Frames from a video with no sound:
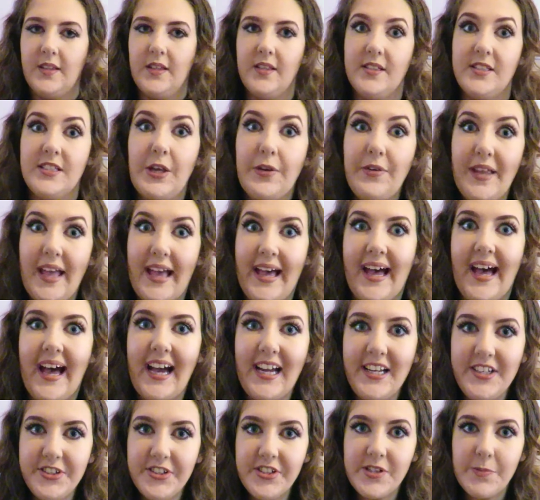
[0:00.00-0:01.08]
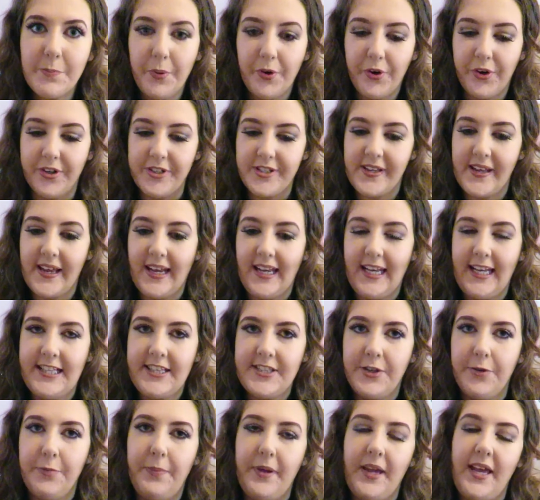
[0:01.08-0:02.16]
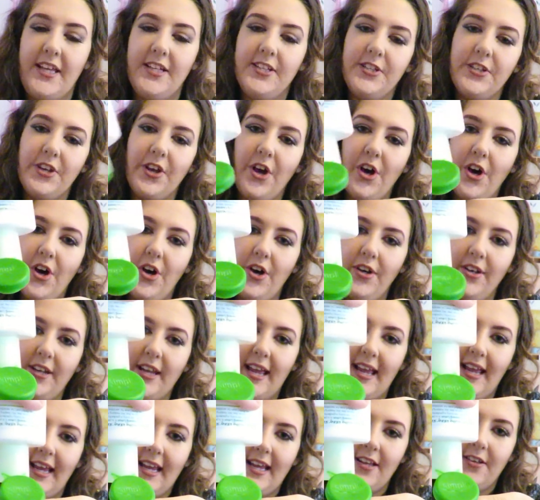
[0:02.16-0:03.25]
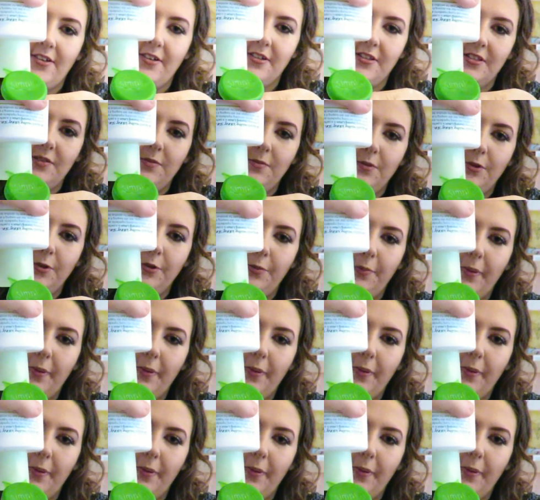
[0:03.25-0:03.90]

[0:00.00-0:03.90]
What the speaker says: So yeah, I just put a little bit on a cotton wool